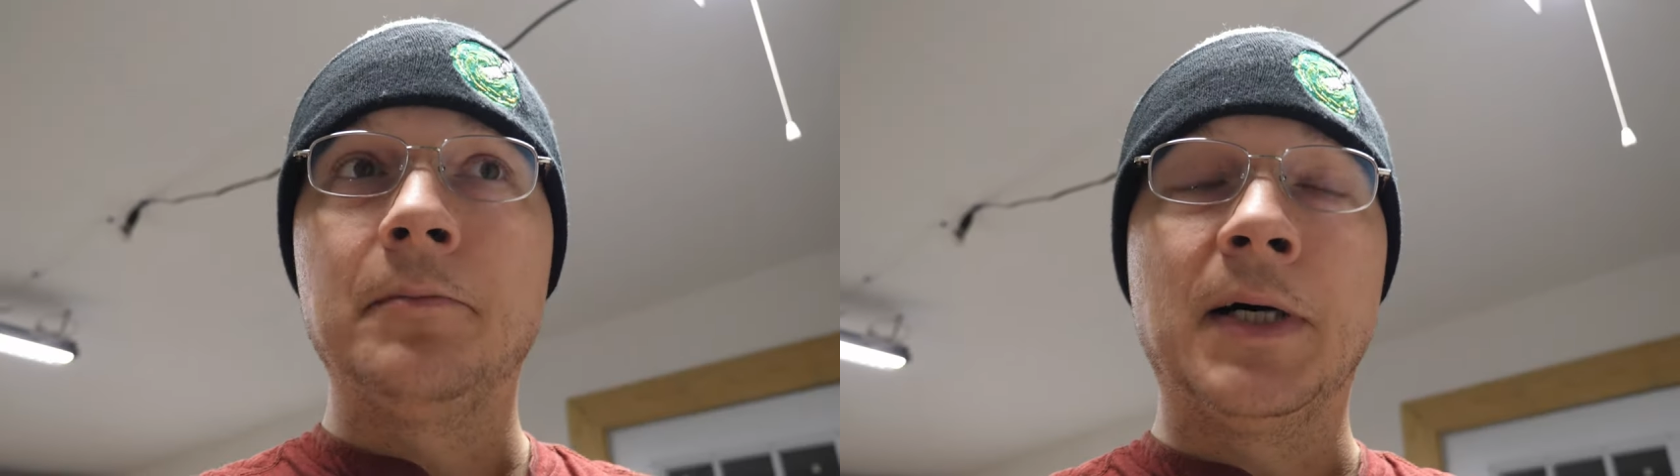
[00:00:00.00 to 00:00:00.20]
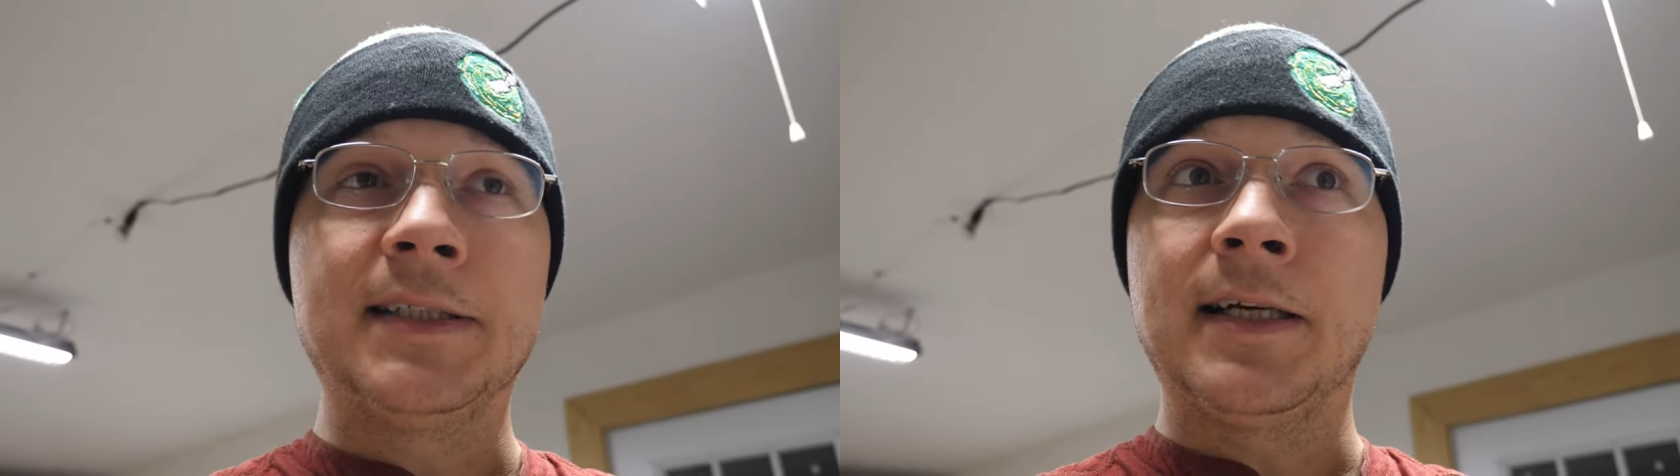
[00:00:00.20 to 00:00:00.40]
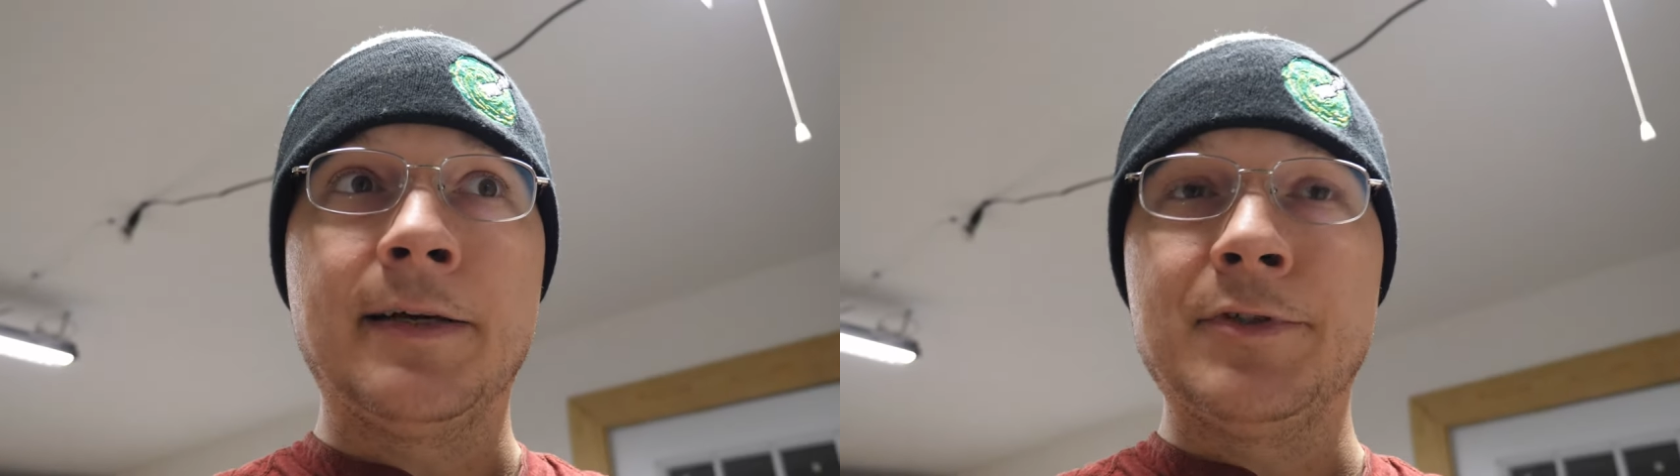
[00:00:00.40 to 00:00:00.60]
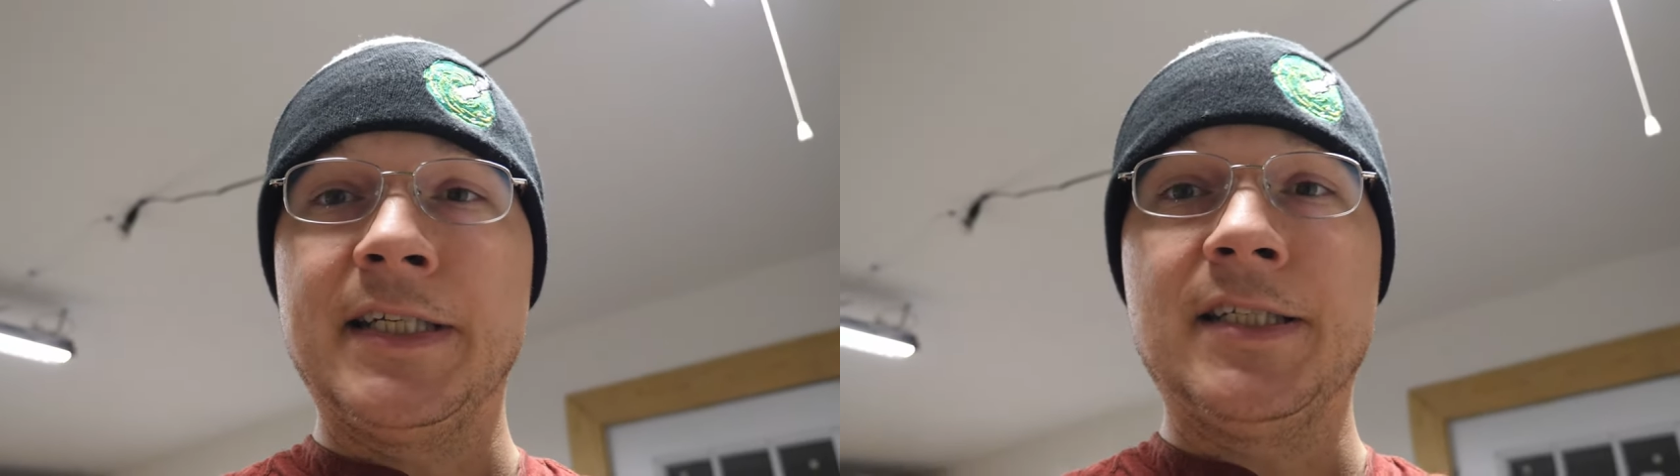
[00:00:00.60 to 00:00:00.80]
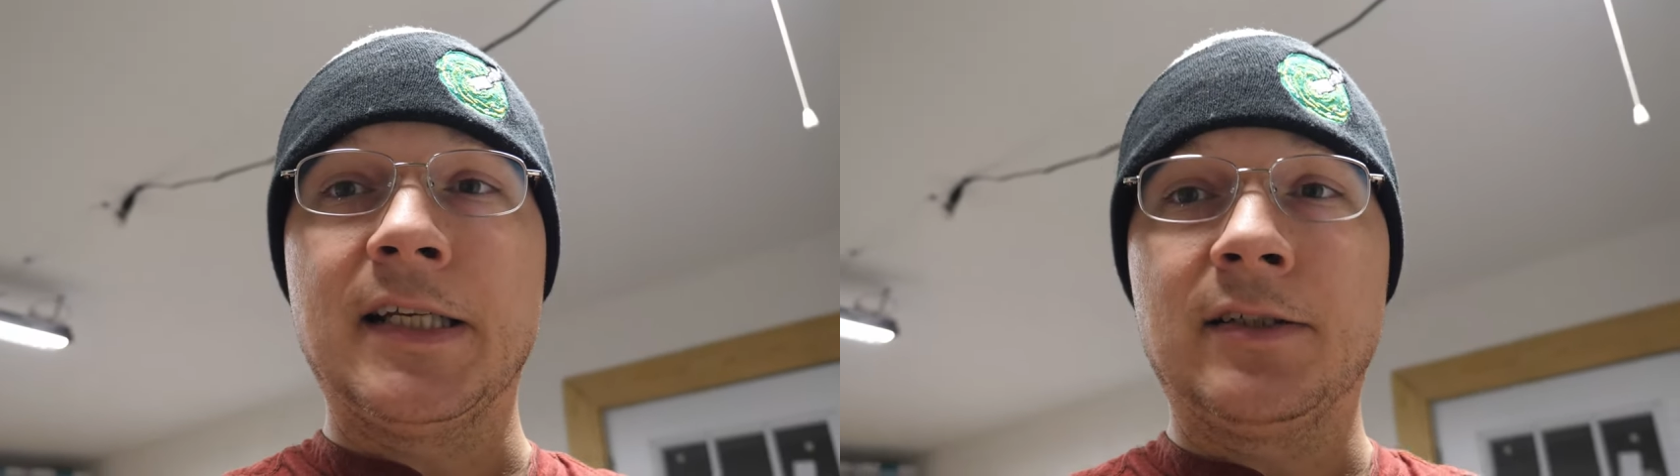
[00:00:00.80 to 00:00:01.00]
but uh, it was
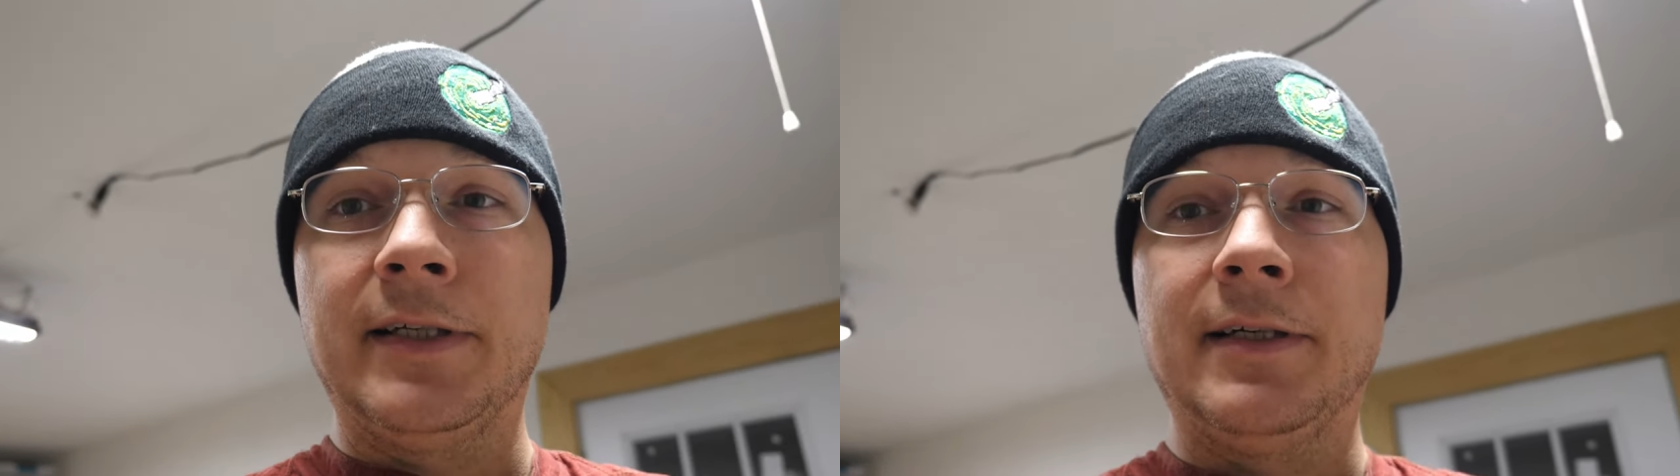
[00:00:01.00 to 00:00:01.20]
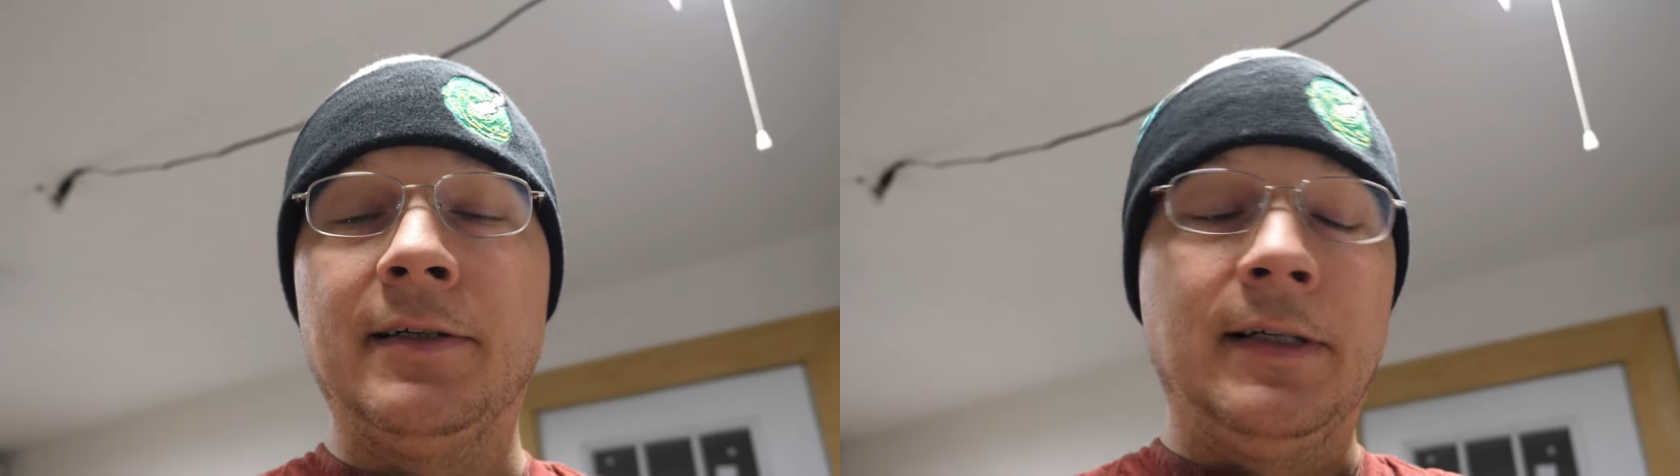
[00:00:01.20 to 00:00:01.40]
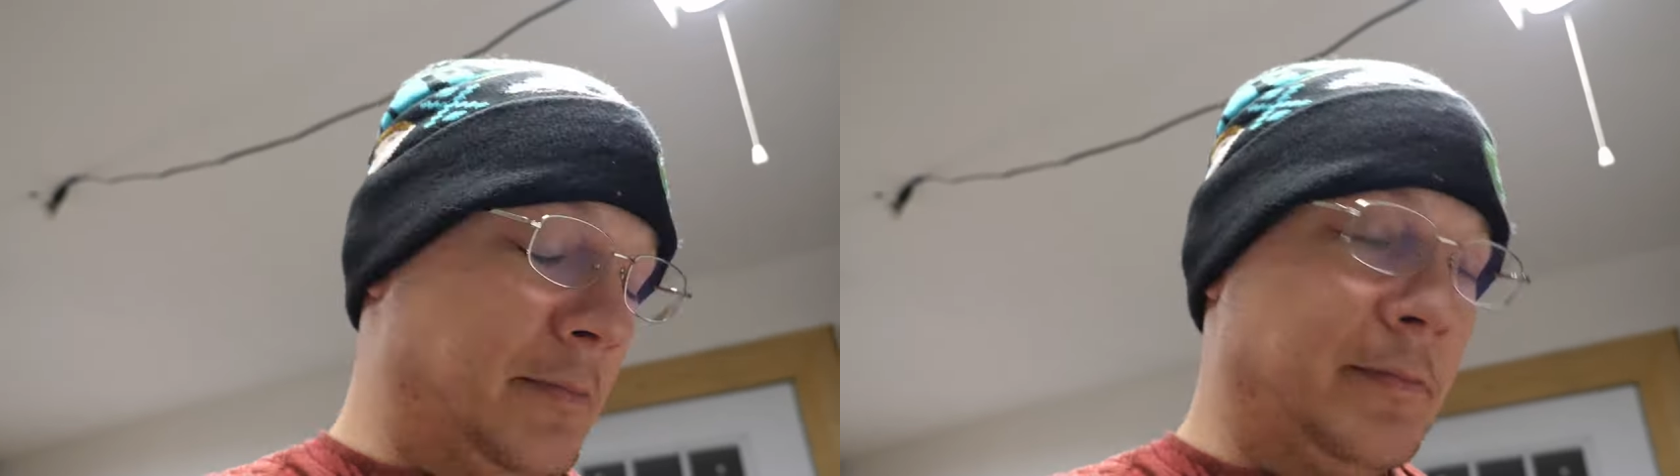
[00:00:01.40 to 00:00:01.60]
easy to clear.